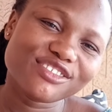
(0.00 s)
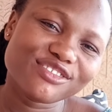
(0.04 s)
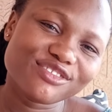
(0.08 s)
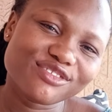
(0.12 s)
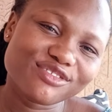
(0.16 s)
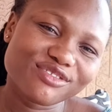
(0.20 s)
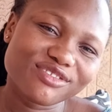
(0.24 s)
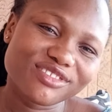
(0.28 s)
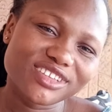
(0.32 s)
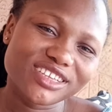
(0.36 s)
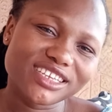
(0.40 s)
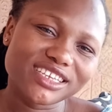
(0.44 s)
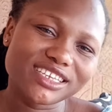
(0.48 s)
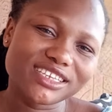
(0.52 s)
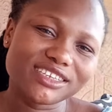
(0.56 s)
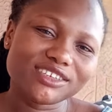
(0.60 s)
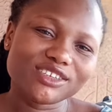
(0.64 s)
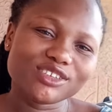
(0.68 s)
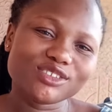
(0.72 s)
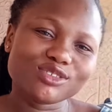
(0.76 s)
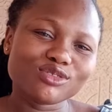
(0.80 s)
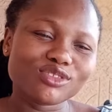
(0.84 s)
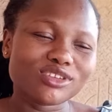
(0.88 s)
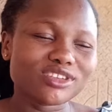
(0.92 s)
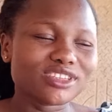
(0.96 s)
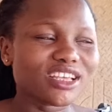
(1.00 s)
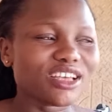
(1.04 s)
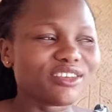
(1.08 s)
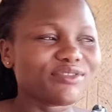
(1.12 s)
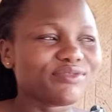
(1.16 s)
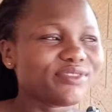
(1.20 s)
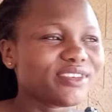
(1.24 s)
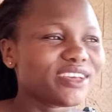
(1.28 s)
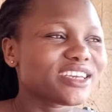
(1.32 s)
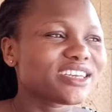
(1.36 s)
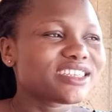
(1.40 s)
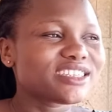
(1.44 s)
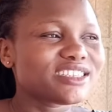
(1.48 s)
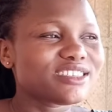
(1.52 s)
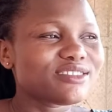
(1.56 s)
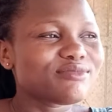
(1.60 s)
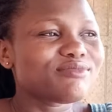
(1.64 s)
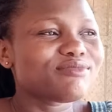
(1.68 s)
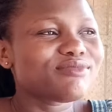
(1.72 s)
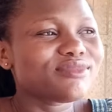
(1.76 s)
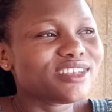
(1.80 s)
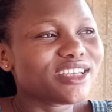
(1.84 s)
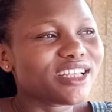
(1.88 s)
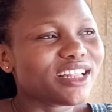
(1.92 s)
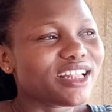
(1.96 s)
newly, it was
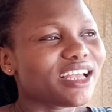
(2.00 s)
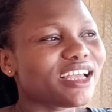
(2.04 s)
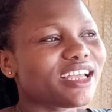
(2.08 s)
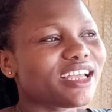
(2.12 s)
affecting me